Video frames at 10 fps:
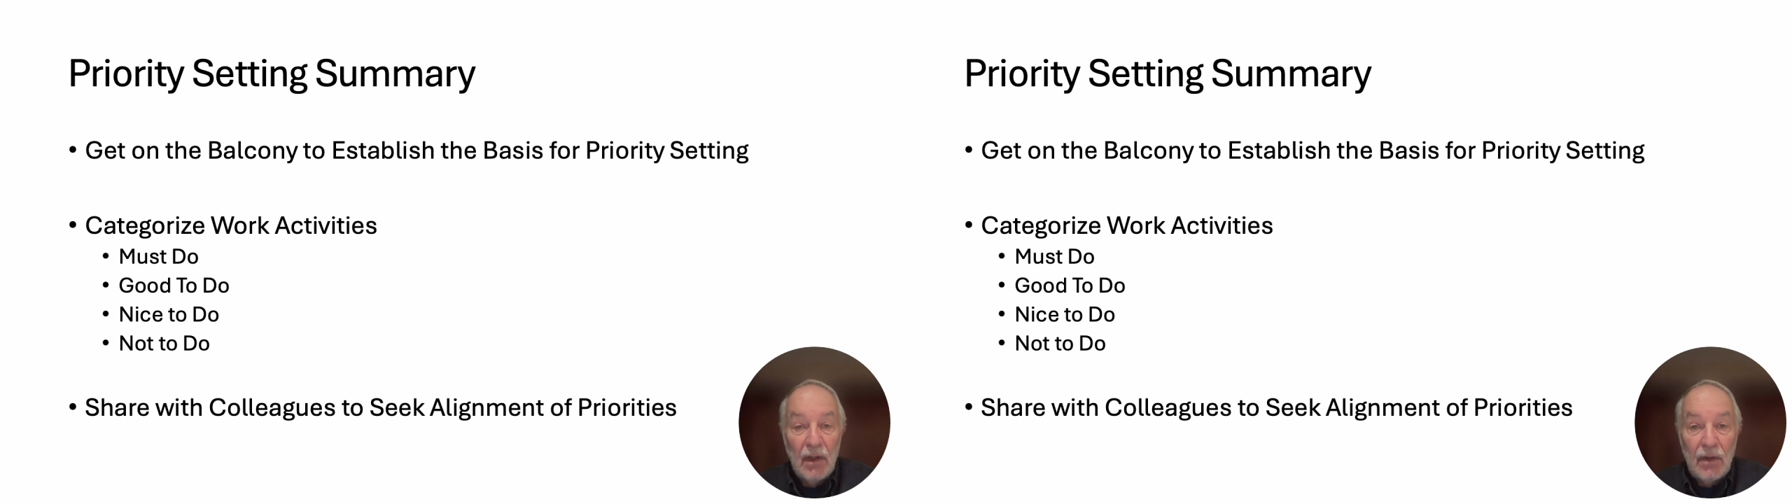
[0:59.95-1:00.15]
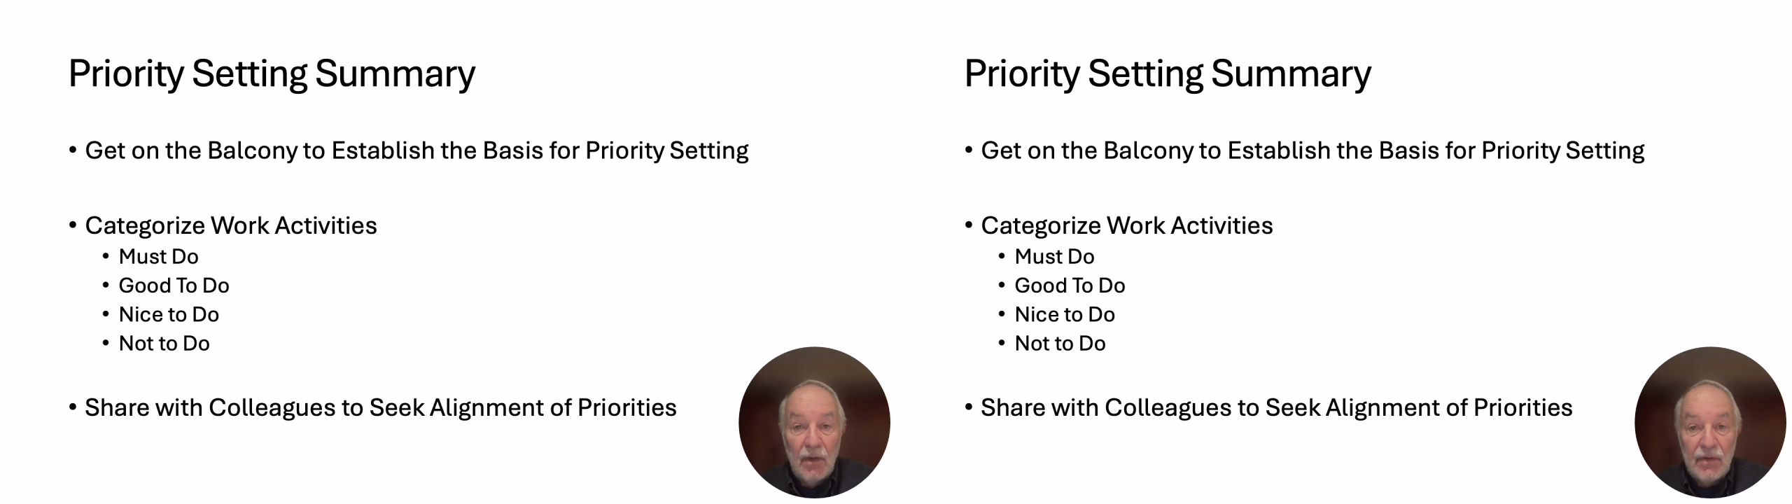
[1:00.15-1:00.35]

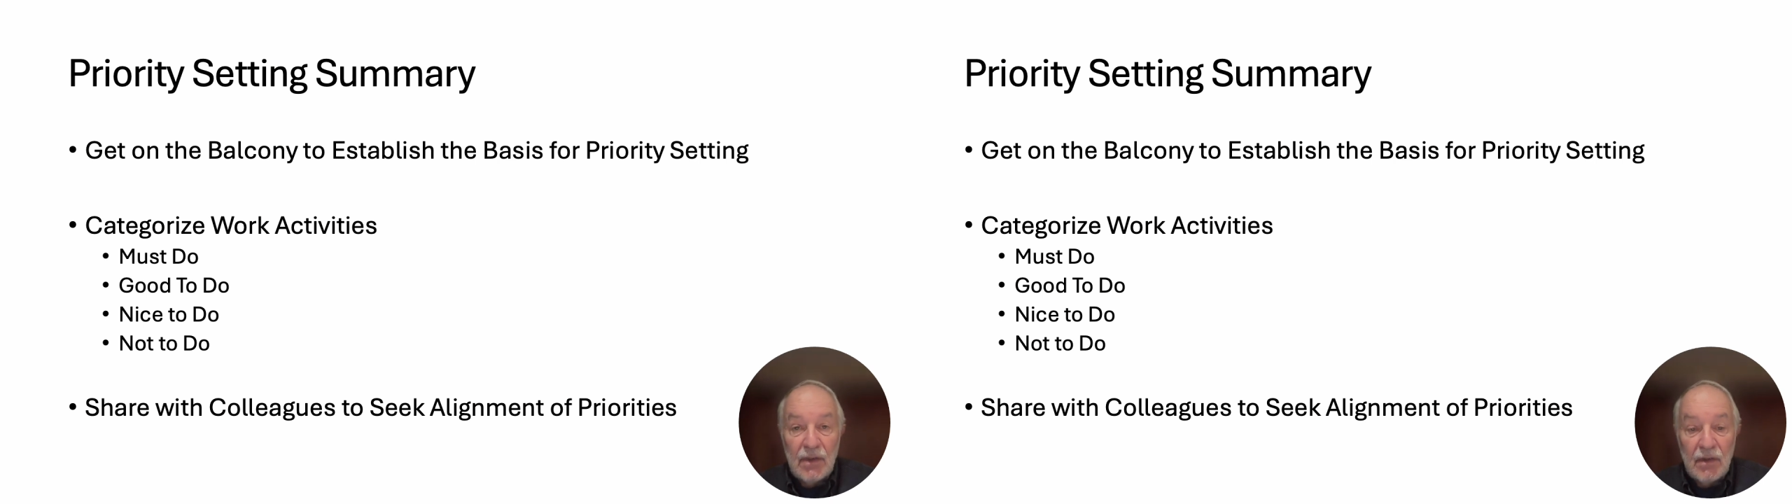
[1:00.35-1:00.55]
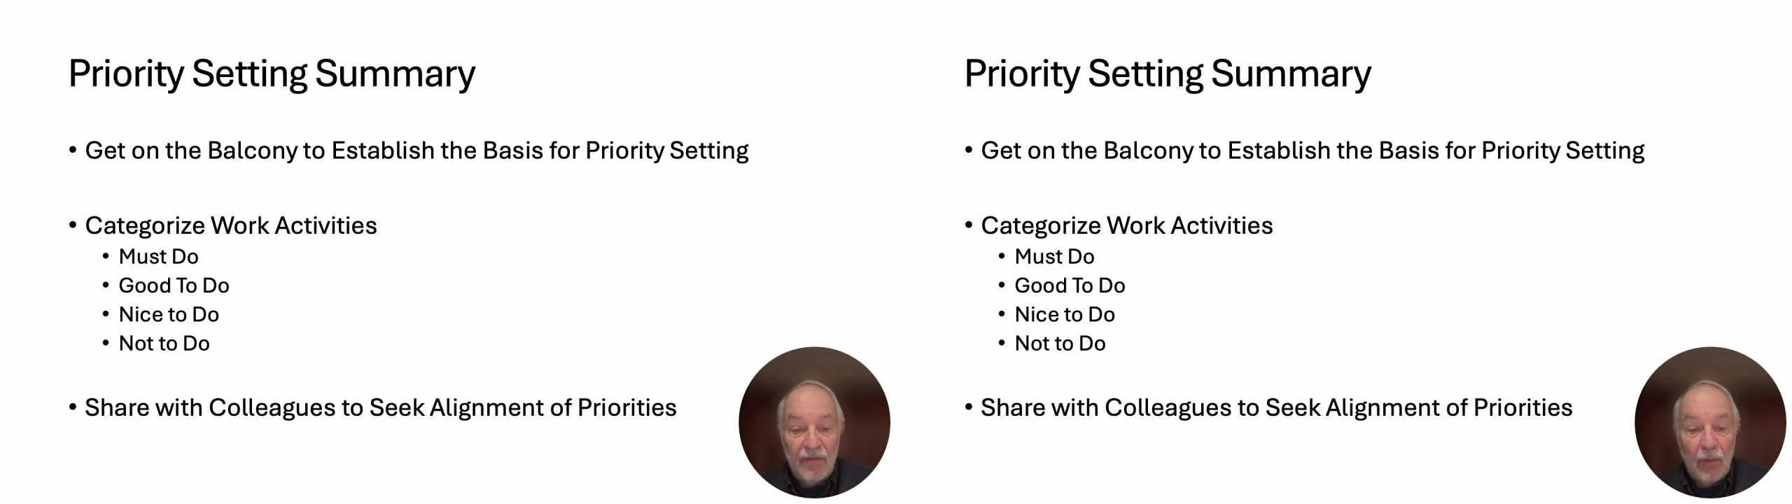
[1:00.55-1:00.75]

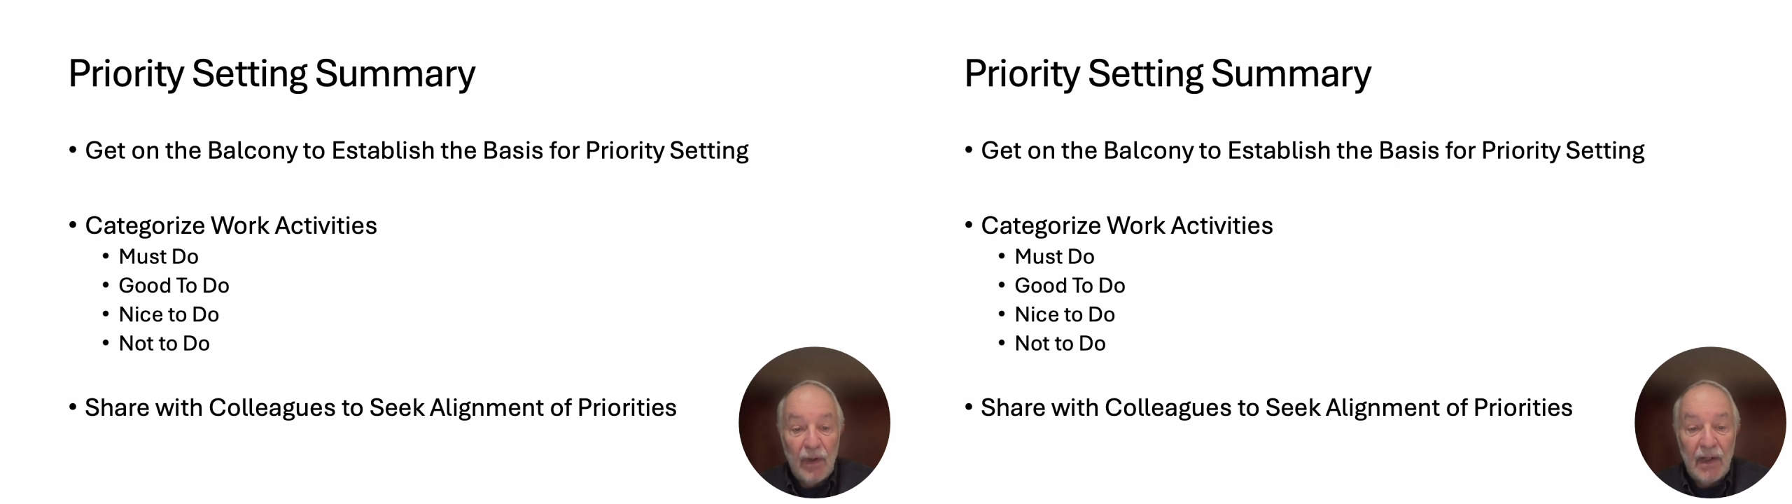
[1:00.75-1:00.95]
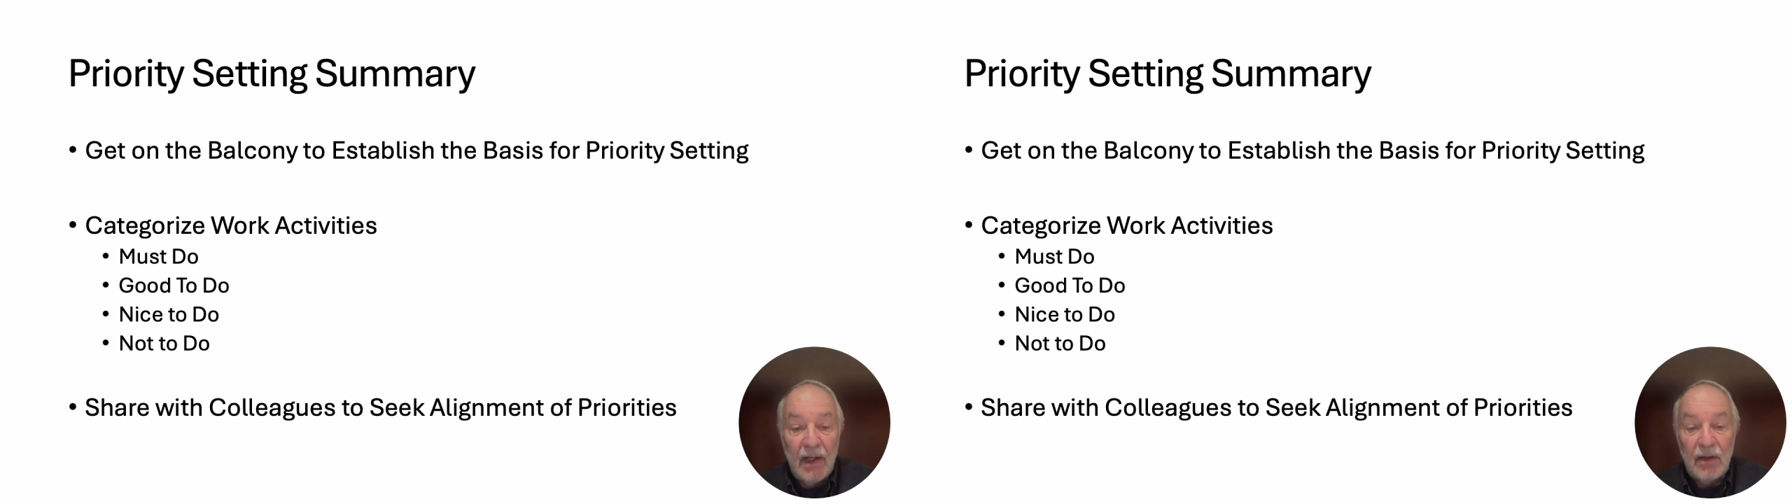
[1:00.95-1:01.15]
using the four
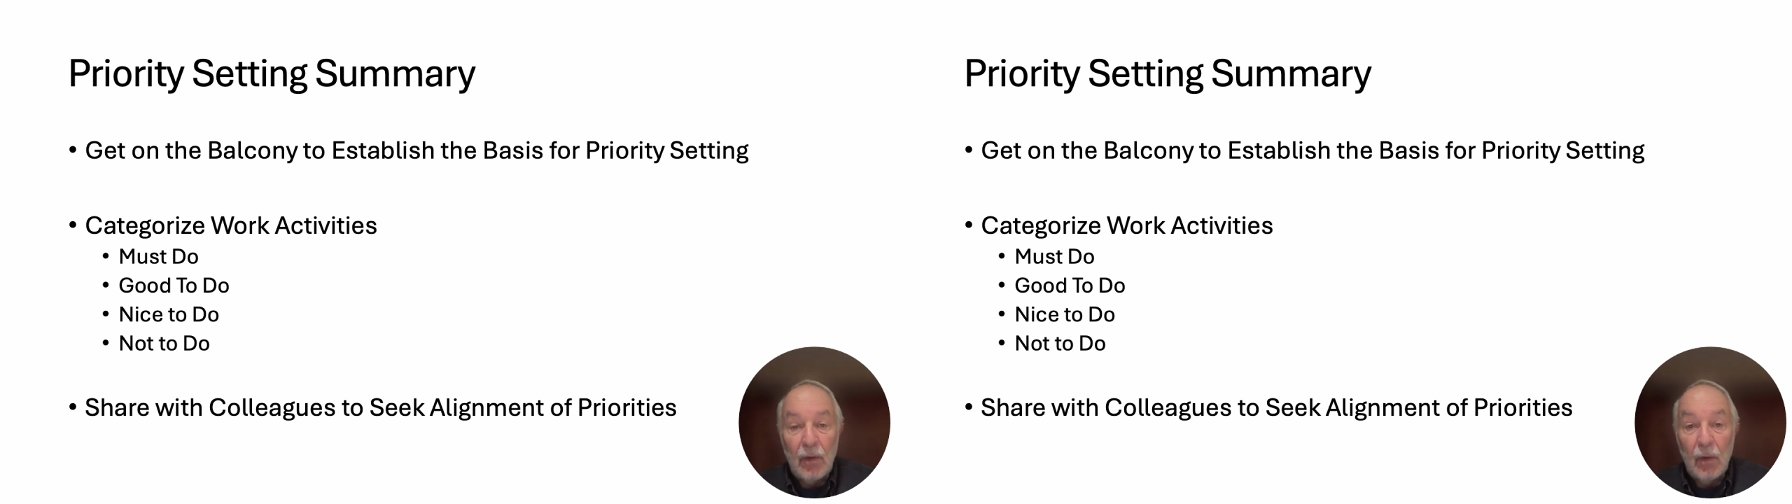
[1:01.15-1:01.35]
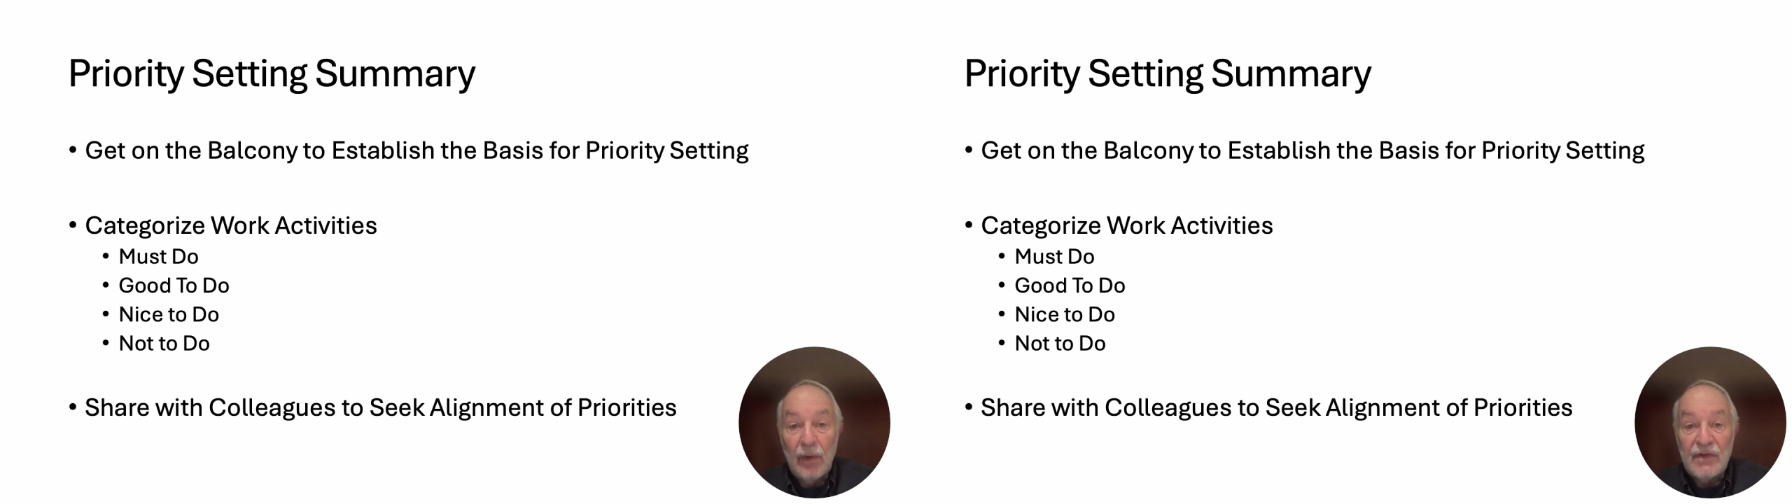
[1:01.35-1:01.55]

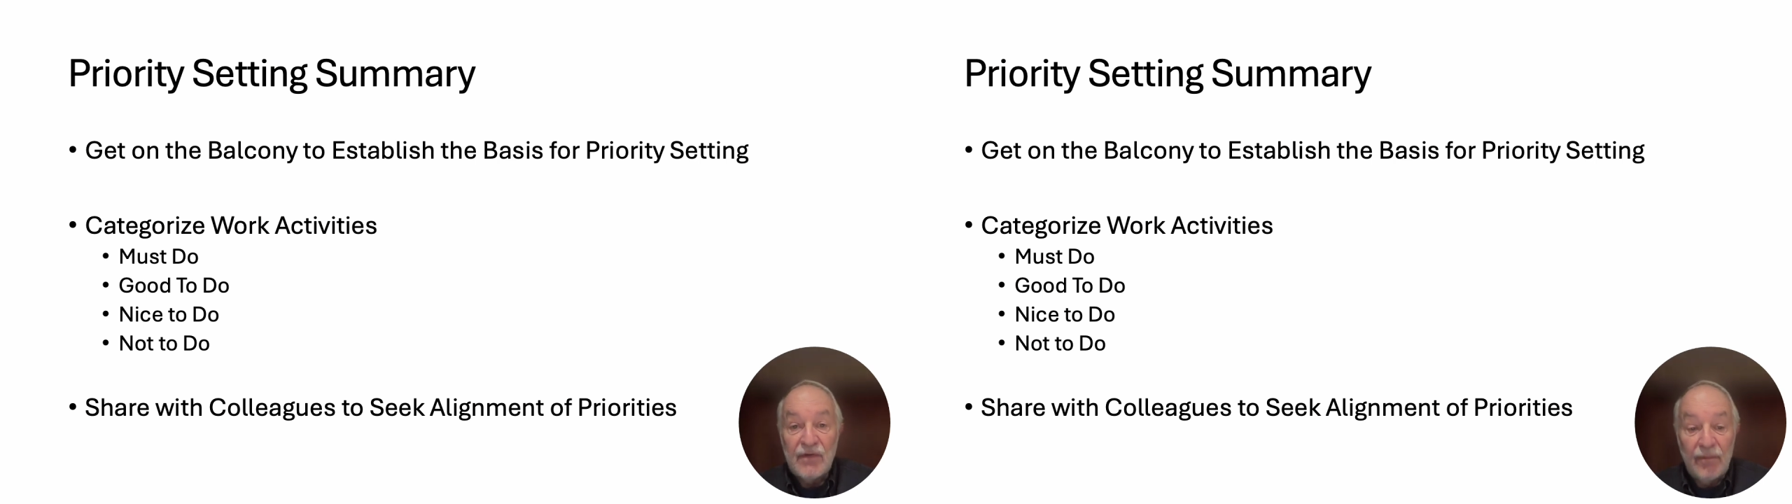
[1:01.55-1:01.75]
categories